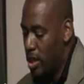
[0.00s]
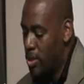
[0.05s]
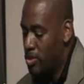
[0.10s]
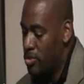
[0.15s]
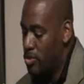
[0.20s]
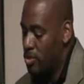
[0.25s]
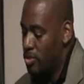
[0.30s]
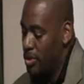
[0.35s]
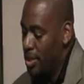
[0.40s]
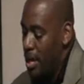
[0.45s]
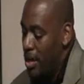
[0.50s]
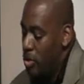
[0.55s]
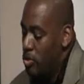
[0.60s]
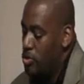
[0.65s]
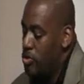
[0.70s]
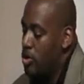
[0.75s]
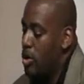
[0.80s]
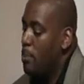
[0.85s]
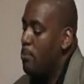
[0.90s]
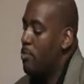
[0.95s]
so that goes
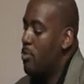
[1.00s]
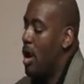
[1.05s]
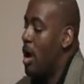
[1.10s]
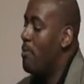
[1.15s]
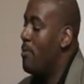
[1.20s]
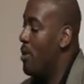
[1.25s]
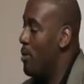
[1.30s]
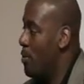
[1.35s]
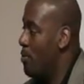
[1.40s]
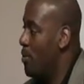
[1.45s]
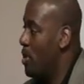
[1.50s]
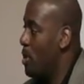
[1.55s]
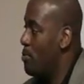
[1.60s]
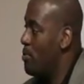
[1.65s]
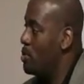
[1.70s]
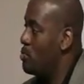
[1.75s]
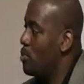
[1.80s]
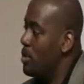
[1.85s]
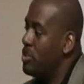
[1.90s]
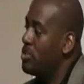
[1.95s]
to our primary
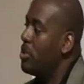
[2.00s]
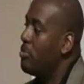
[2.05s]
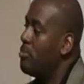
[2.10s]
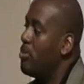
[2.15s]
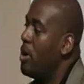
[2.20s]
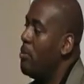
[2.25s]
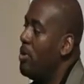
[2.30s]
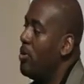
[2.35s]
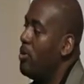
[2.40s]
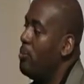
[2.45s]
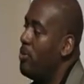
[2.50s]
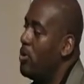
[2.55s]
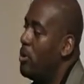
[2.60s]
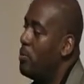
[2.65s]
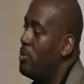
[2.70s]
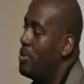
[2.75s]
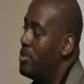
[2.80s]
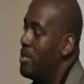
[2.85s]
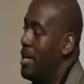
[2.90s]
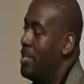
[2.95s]
purpose. What is our primary
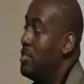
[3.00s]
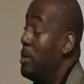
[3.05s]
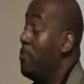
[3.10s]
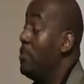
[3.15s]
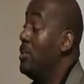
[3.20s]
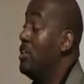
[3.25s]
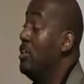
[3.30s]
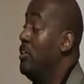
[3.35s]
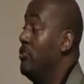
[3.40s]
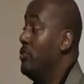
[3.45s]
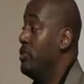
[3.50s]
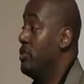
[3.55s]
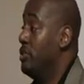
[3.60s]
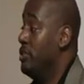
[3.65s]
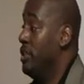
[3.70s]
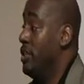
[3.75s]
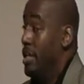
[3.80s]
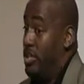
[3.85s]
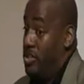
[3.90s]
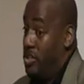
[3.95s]
purpose as a believer
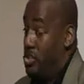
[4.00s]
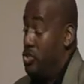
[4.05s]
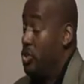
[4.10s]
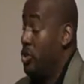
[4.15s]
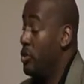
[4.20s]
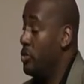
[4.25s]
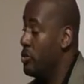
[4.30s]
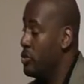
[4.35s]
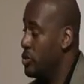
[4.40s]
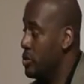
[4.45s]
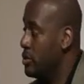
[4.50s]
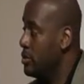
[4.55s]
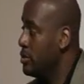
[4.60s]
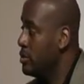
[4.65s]
and as a church?